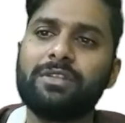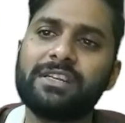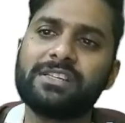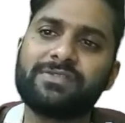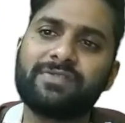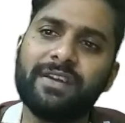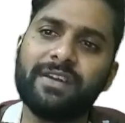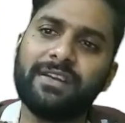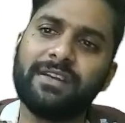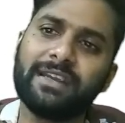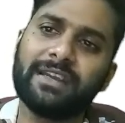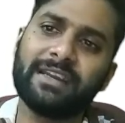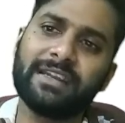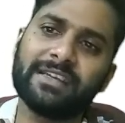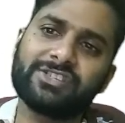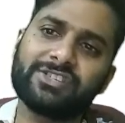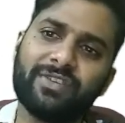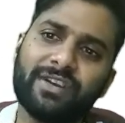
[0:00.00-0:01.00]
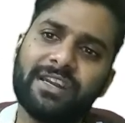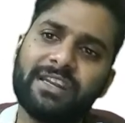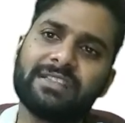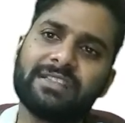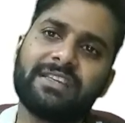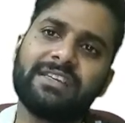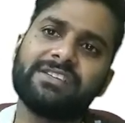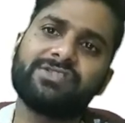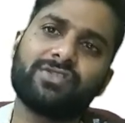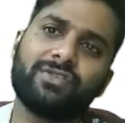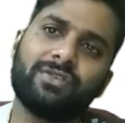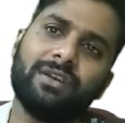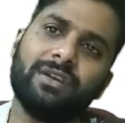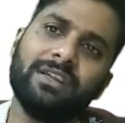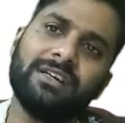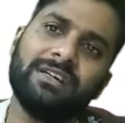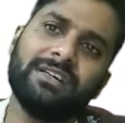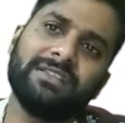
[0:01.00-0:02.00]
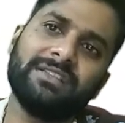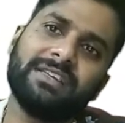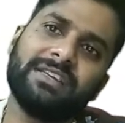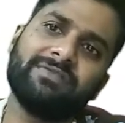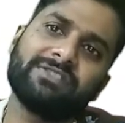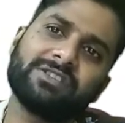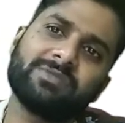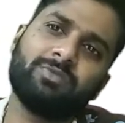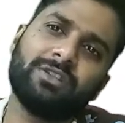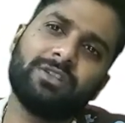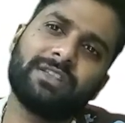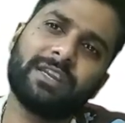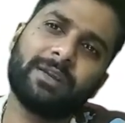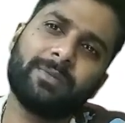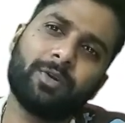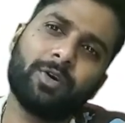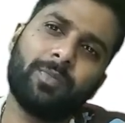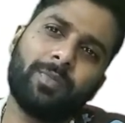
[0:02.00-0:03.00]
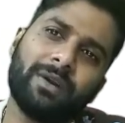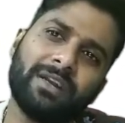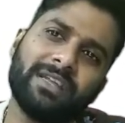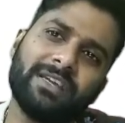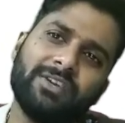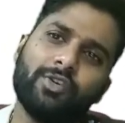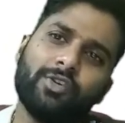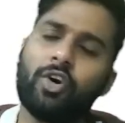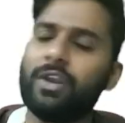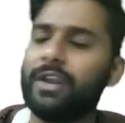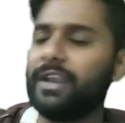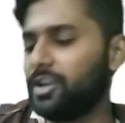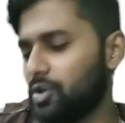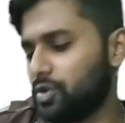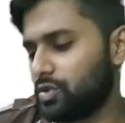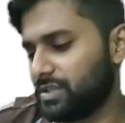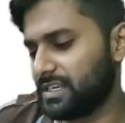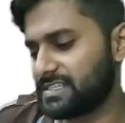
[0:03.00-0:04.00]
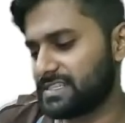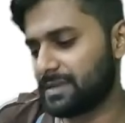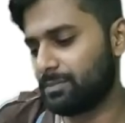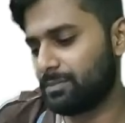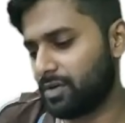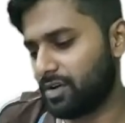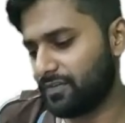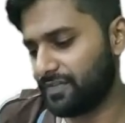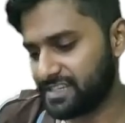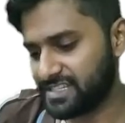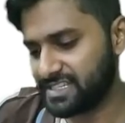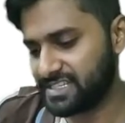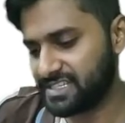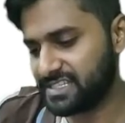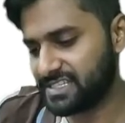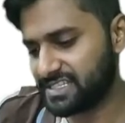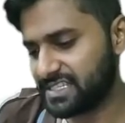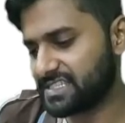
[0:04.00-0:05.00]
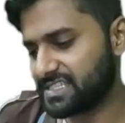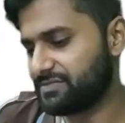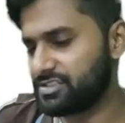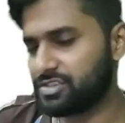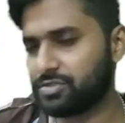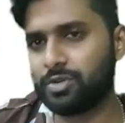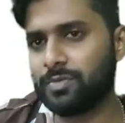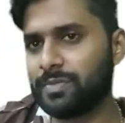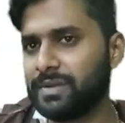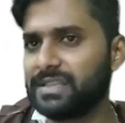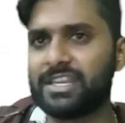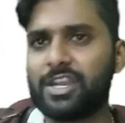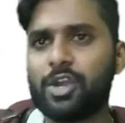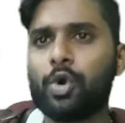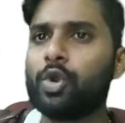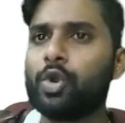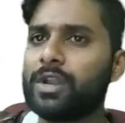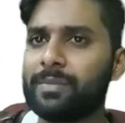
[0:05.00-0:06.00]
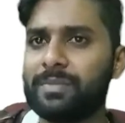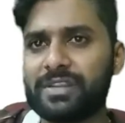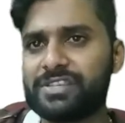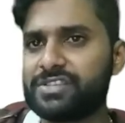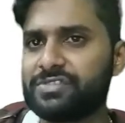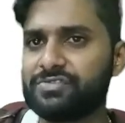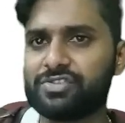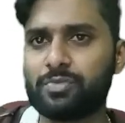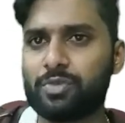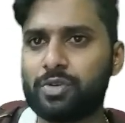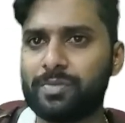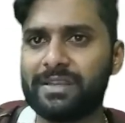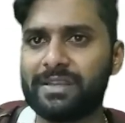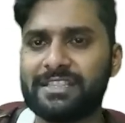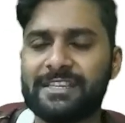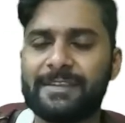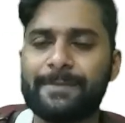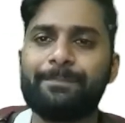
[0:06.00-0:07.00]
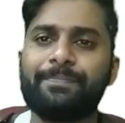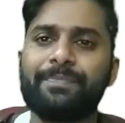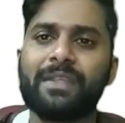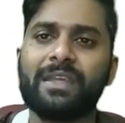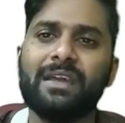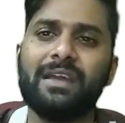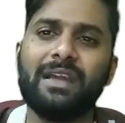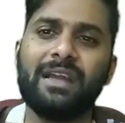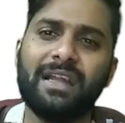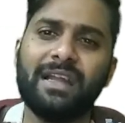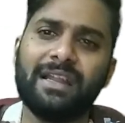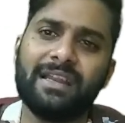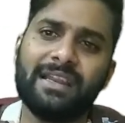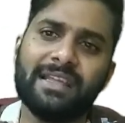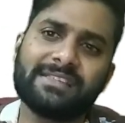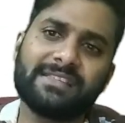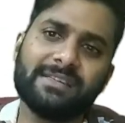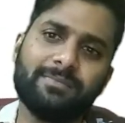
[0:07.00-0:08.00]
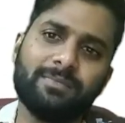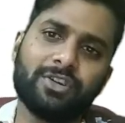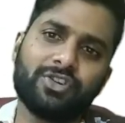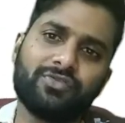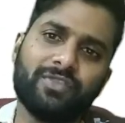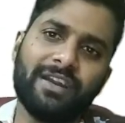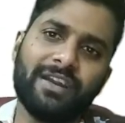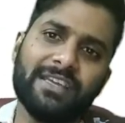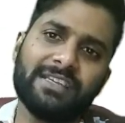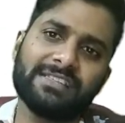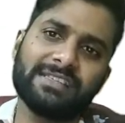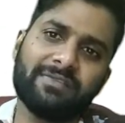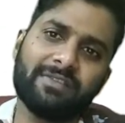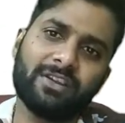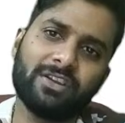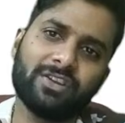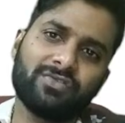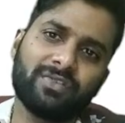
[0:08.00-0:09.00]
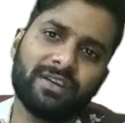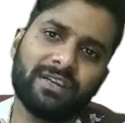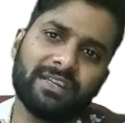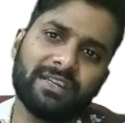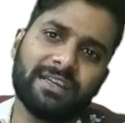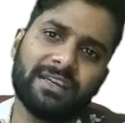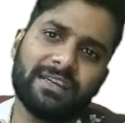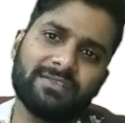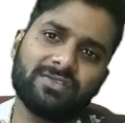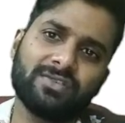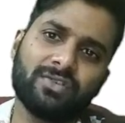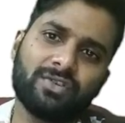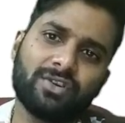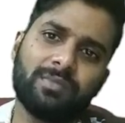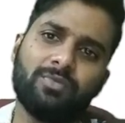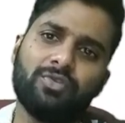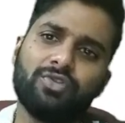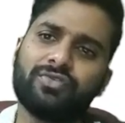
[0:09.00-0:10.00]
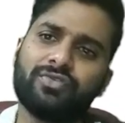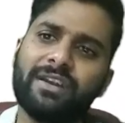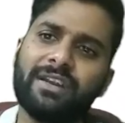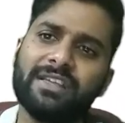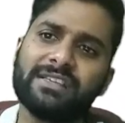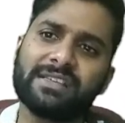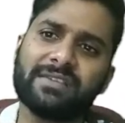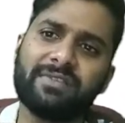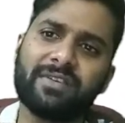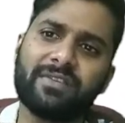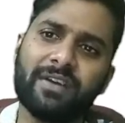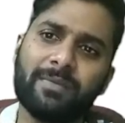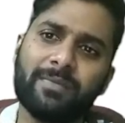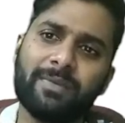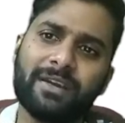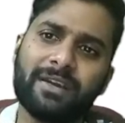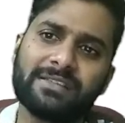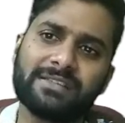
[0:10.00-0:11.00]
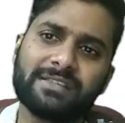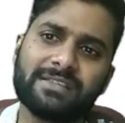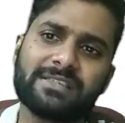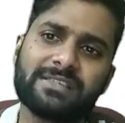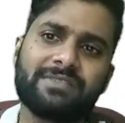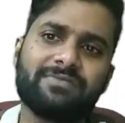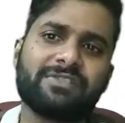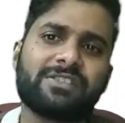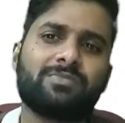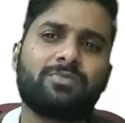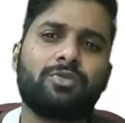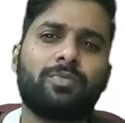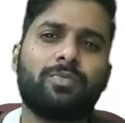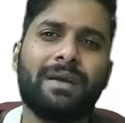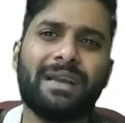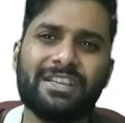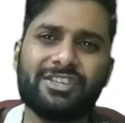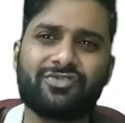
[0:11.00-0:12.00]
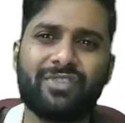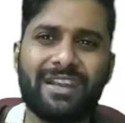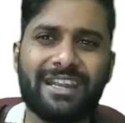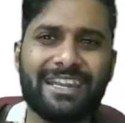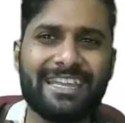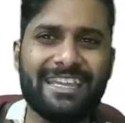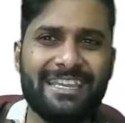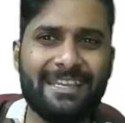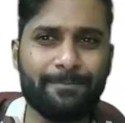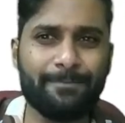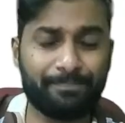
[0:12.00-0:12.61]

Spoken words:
That's right. Take it as 23. So learn the divisible 3 property. You already know that sum of its digits is divisible by 3. Whole number is divisible by 3. Next number, 27 or 29. So remove 27. Why? Because it is divisible by 20.